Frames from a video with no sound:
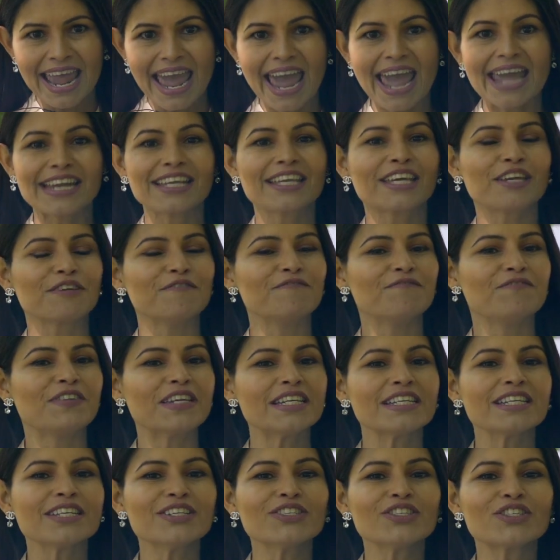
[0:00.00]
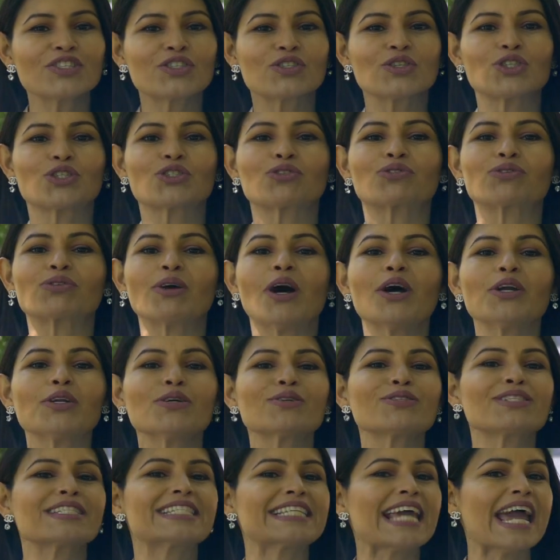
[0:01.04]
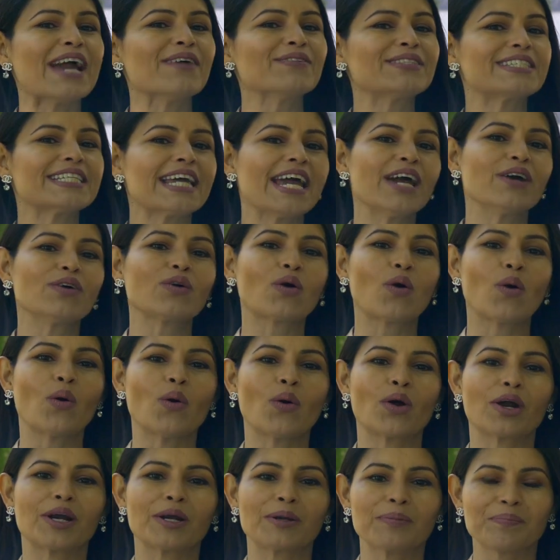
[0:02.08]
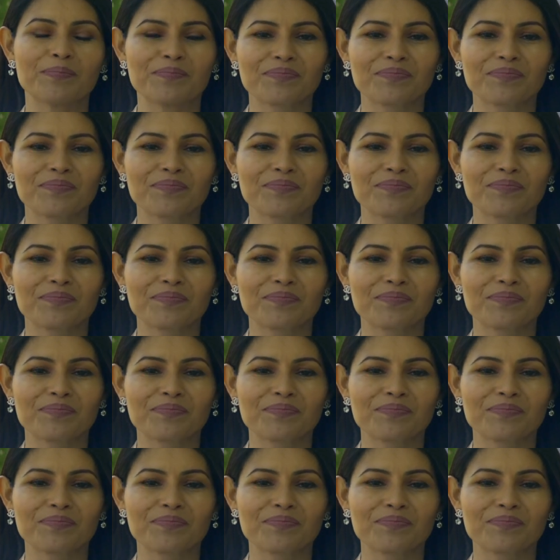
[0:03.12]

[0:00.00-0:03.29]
and convenience to Toronto's downtown core.